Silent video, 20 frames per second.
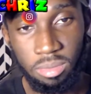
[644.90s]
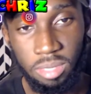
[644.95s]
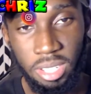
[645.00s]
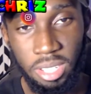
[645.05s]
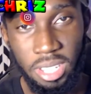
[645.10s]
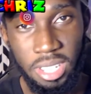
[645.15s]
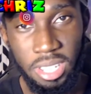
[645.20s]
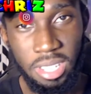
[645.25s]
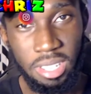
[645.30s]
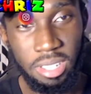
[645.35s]

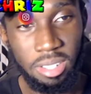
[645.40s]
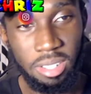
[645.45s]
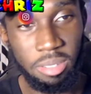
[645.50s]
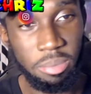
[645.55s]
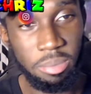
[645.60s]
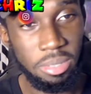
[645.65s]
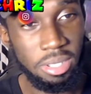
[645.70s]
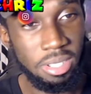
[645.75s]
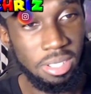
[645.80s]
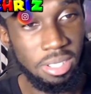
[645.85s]
Damn,
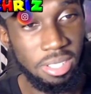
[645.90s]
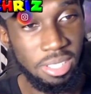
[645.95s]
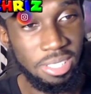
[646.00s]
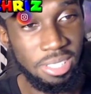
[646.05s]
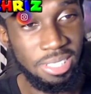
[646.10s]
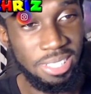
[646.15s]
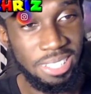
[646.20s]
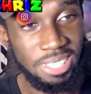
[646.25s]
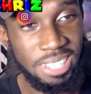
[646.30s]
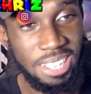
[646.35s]

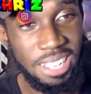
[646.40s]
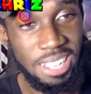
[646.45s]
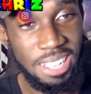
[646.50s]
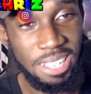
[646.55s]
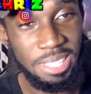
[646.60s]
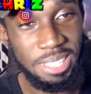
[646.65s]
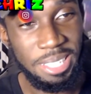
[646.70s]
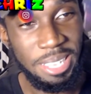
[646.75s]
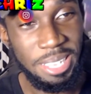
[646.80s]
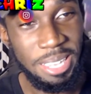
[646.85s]
bro.
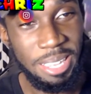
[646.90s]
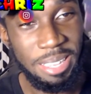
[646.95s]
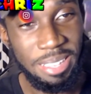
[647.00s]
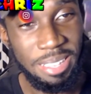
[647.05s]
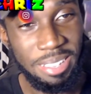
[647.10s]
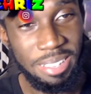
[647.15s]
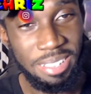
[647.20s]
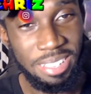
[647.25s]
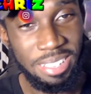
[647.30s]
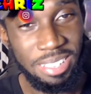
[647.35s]

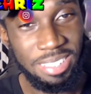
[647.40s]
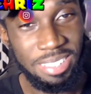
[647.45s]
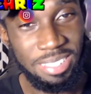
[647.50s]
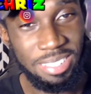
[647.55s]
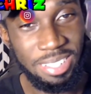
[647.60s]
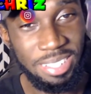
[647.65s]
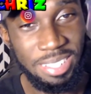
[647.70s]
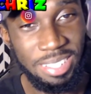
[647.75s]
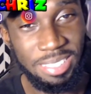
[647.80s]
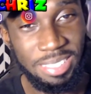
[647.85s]
Golly. This shit is
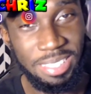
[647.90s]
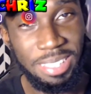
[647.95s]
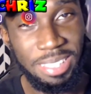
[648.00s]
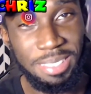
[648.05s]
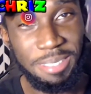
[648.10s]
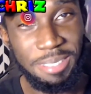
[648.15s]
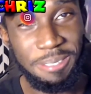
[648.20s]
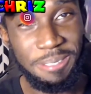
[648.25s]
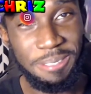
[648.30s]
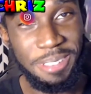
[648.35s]
tough as
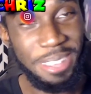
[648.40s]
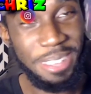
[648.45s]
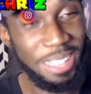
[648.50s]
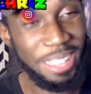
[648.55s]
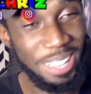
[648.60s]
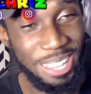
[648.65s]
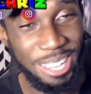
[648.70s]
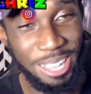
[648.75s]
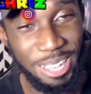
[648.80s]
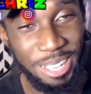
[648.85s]
fuck.
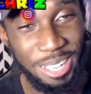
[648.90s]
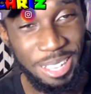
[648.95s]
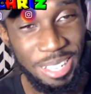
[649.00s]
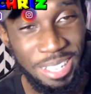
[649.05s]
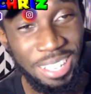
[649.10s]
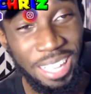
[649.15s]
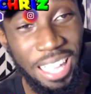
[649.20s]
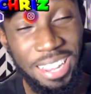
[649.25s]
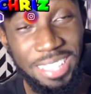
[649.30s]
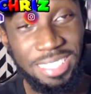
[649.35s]

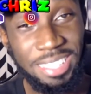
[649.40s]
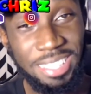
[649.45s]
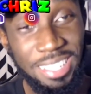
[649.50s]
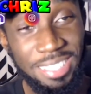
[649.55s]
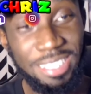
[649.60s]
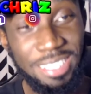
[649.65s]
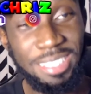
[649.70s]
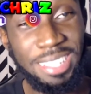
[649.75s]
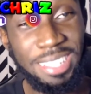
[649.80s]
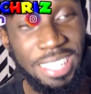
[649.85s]
Hey, this this
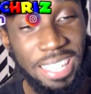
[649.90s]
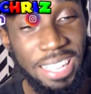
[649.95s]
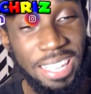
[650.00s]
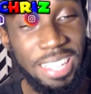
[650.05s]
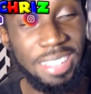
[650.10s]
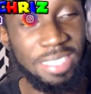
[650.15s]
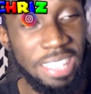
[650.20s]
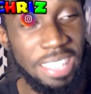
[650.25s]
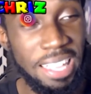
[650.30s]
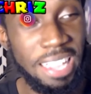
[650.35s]
is the
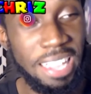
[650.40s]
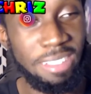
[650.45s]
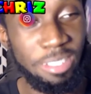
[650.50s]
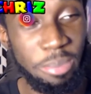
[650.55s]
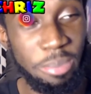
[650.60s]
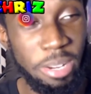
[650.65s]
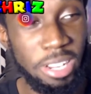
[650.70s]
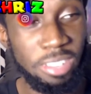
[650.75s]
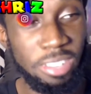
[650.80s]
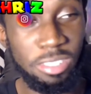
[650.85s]
games that
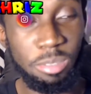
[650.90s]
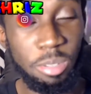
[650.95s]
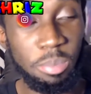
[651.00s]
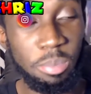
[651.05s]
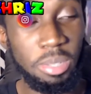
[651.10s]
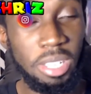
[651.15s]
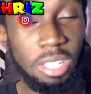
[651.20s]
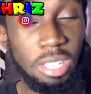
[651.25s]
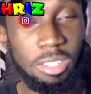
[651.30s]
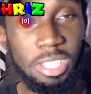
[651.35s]
everybody should be
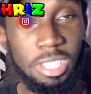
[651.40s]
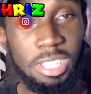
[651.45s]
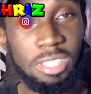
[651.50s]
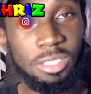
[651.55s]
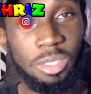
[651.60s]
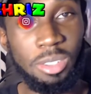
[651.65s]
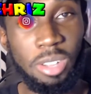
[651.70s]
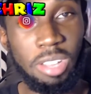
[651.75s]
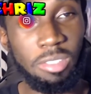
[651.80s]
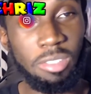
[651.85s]
playing. Niggas
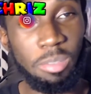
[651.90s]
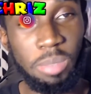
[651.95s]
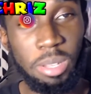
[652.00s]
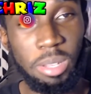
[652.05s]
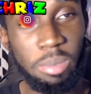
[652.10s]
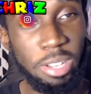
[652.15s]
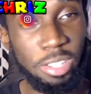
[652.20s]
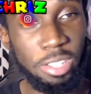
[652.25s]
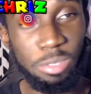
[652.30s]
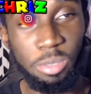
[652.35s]
don't ever play
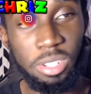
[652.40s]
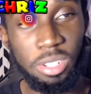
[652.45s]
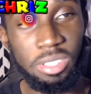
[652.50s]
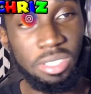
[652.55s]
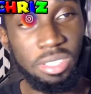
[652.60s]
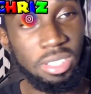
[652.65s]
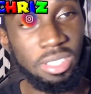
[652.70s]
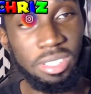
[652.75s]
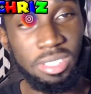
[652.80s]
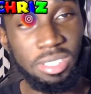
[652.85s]
basketball
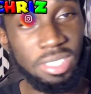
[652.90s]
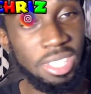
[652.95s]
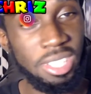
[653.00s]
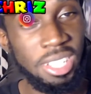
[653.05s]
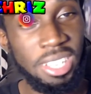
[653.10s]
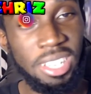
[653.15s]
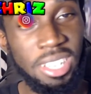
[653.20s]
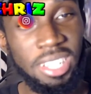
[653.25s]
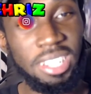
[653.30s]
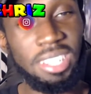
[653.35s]
serious.
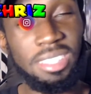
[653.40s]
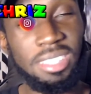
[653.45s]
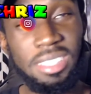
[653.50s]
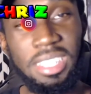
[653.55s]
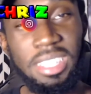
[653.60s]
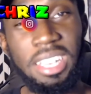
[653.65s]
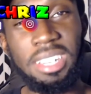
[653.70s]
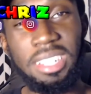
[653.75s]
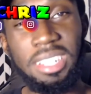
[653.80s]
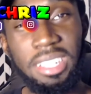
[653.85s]
This is
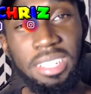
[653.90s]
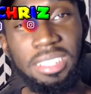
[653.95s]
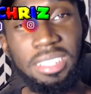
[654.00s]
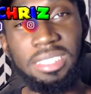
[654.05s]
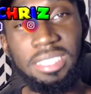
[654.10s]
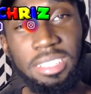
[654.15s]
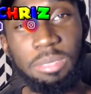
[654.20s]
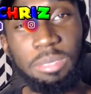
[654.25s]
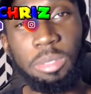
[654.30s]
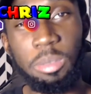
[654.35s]
how niggas
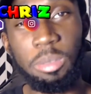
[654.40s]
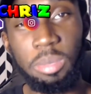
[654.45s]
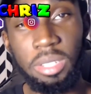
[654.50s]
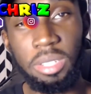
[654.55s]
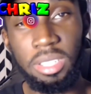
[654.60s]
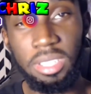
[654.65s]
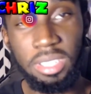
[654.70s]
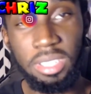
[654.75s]
should be playing.